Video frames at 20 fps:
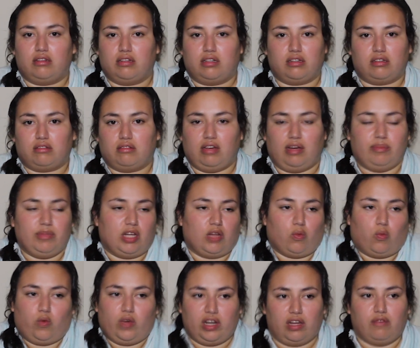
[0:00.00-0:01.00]
Like, I'm
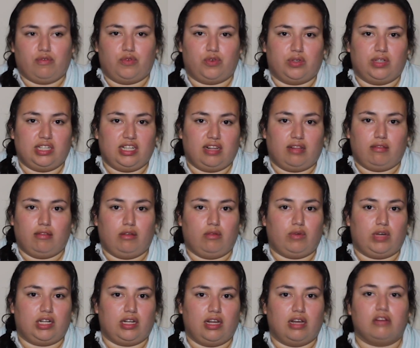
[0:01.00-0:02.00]
not waiting for anything
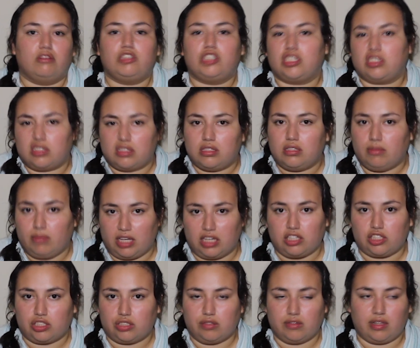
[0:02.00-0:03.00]
right now, just to
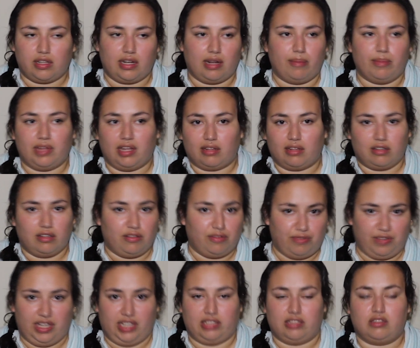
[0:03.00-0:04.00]
make sure that I'm going
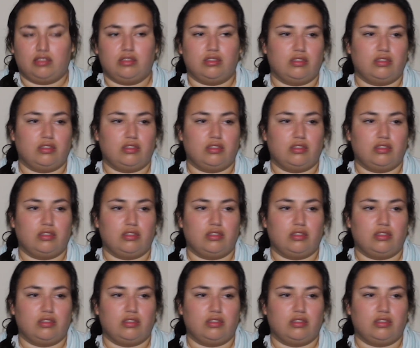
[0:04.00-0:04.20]
to faint.